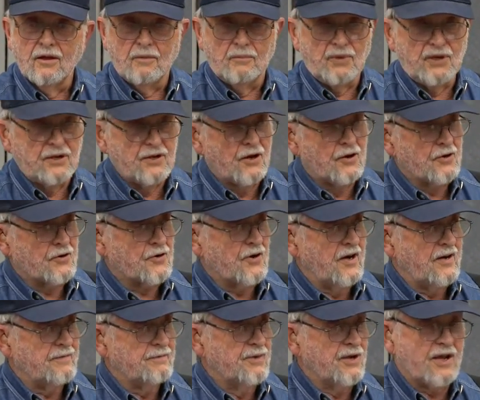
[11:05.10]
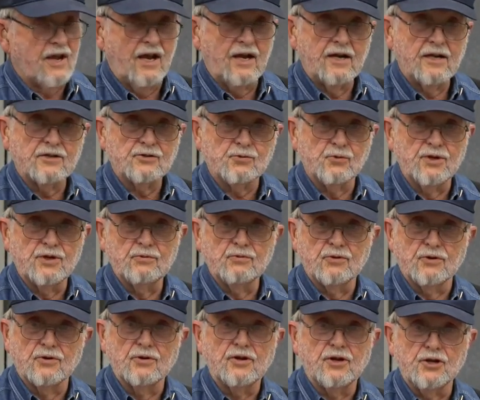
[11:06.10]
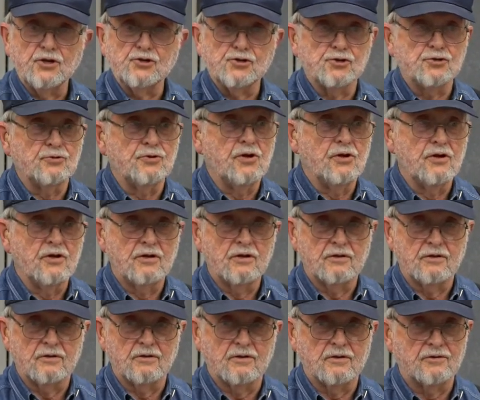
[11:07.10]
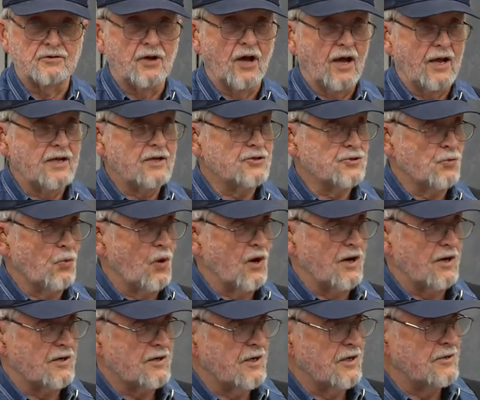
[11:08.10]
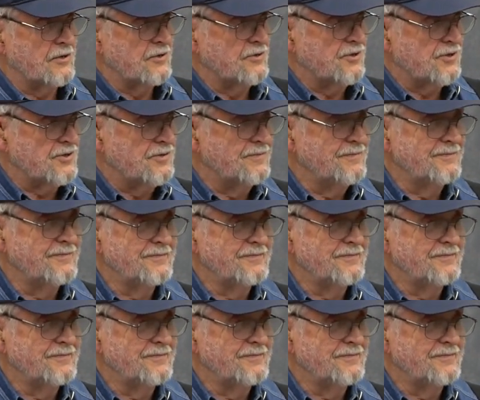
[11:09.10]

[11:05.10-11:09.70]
Being aircraft mechanics, we were issued dikes, wire cutters.